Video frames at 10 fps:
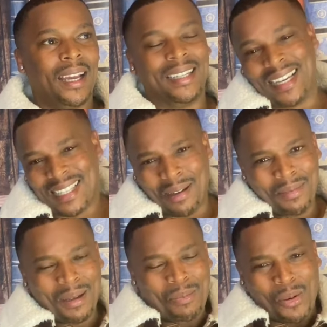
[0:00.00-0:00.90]
there's
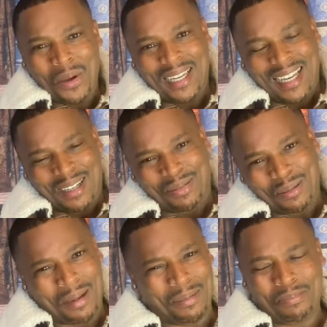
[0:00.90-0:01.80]
something brewing in the
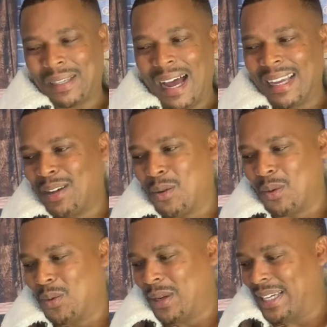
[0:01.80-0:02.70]
oven, man. I
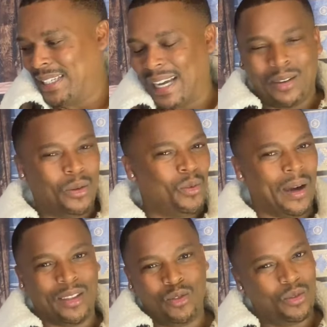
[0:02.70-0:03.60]
don't
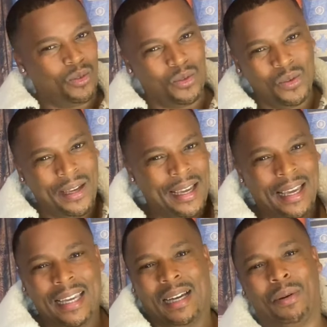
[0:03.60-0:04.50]
want to,
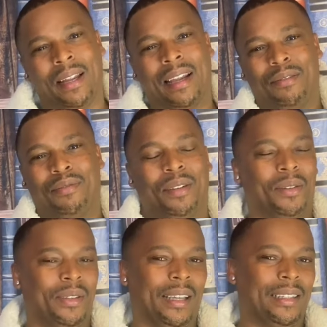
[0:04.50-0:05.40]
I want to
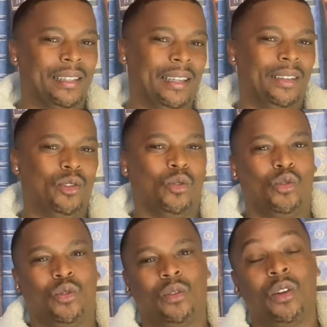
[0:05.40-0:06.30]
reveal such things so
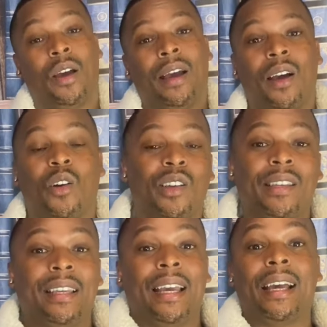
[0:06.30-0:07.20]
soon. Because
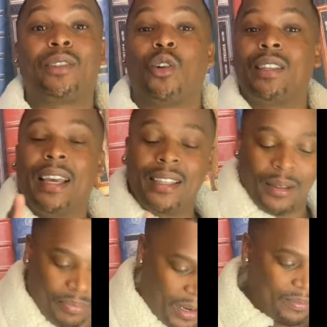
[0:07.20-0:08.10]
here's
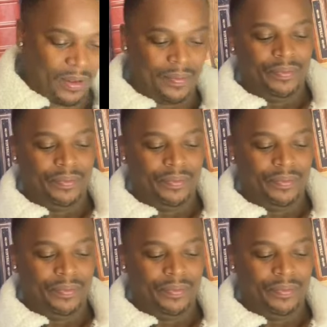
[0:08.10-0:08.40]
the problem.